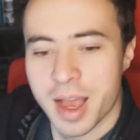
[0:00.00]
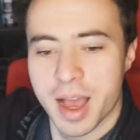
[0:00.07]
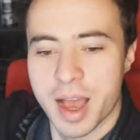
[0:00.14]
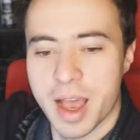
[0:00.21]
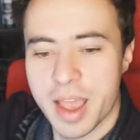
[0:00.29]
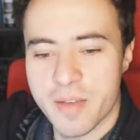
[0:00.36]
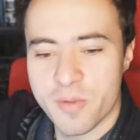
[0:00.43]

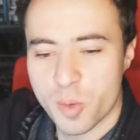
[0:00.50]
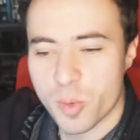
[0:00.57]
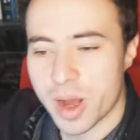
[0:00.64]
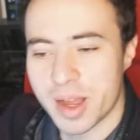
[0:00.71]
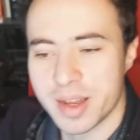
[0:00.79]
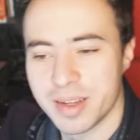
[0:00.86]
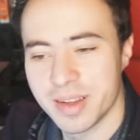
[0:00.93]
Hi
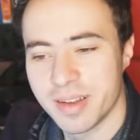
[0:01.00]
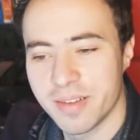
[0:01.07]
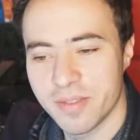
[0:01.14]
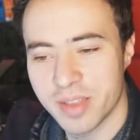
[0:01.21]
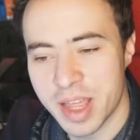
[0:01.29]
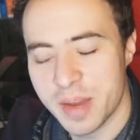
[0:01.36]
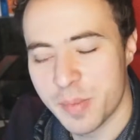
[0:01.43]
everyone,
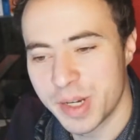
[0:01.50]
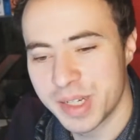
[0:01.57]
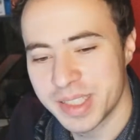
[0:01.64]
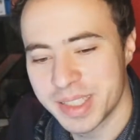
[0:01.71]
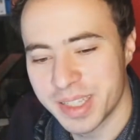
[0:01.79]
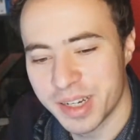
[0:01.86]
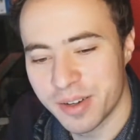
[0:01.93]
Vladimir
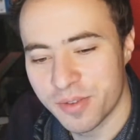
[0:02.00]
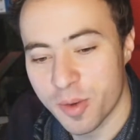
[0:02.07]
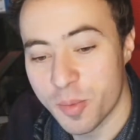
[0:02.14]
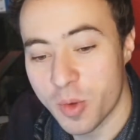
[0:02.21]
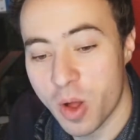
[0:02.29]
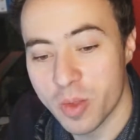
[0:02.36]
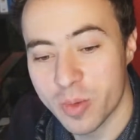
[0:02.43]
is here from
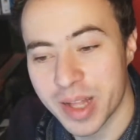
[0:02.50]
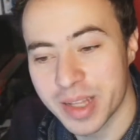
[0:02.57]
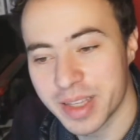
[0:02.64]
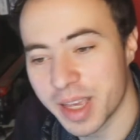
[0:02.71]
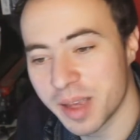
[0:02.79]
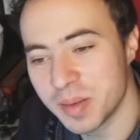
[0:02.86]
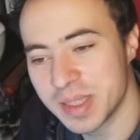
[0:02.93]
Coldwild
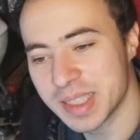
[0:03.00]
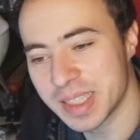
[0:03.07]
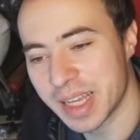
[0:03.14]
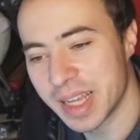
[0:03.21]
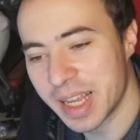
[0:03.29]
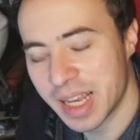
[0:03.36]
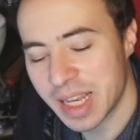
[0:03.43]
Games,
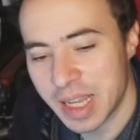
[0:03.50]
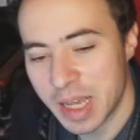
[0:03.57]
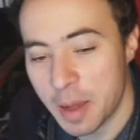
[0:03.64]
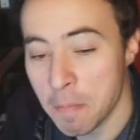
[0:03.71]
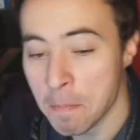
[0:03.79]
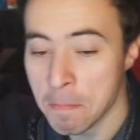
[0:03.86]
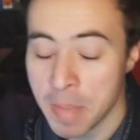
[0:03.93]
and
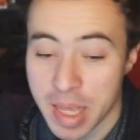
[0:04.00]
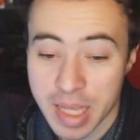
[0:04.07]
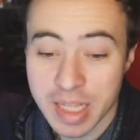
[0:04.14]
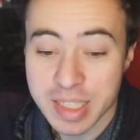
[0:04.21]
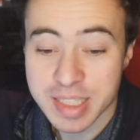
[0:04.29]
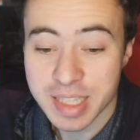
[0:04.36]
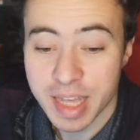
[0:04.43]
uh,
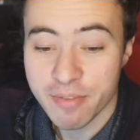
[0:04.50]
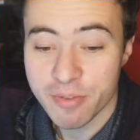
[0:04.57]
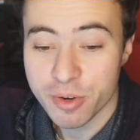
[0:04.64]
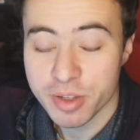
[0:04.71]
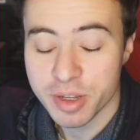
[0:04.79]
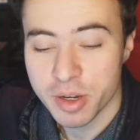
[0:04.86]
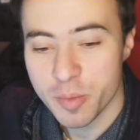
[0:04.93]
it's time
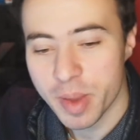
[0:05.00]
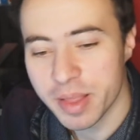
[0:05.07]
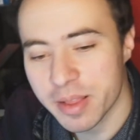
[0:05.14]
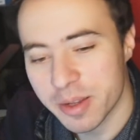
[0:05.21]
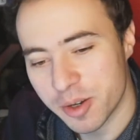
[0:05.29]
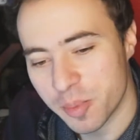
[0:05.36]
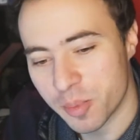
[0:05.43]
for the new
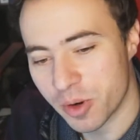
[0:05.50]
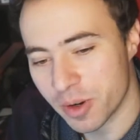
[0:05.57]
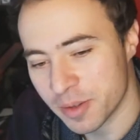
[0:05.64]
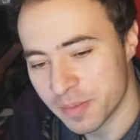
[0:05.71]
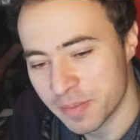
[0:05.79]
monthly report.